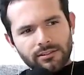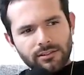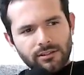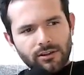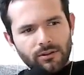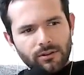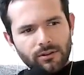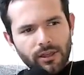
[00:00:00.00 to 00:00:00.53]

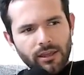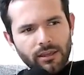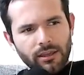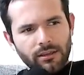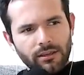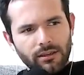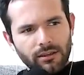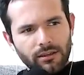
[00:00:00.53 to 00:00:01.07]
it's nice to
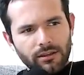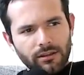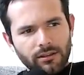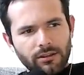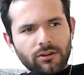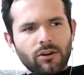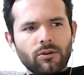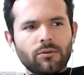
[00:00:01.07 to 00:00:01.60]
know, like,
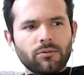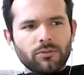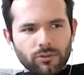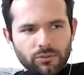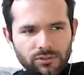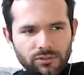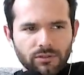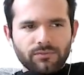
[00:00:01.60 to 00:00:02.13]

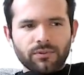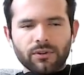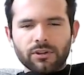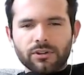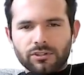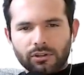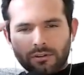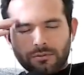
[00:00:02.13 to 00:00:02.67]
you'll
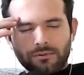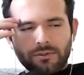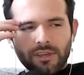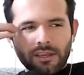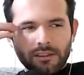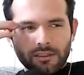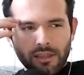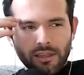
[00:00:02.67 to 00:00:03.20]
see
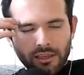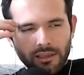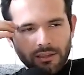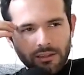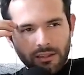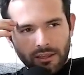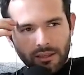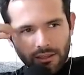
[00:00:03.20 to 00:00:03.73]
footage of
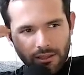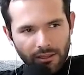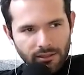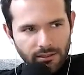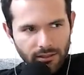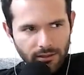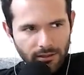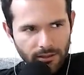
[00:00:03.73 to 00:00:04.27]
Heath like in
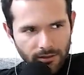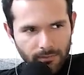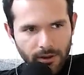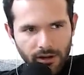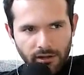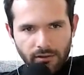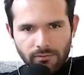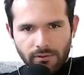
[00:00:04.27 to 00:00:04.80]

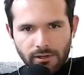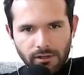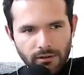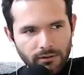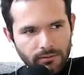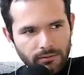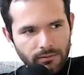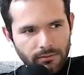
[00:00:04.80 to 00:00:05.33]
the America
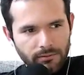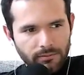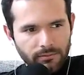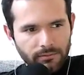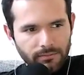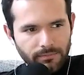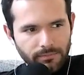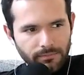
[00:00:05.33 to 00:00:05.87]
video,
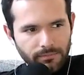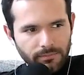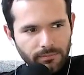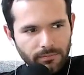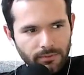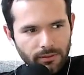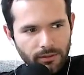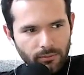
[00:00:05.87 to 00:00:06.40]

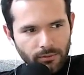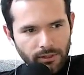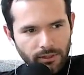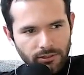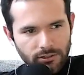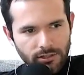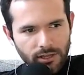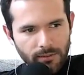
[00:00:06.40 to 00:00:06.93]

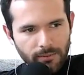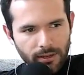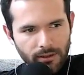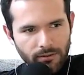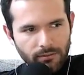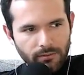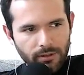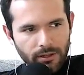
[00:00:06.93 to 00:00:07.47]
the one
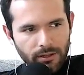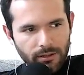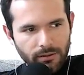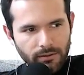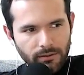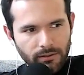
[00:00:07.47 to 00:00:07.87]
that just came out.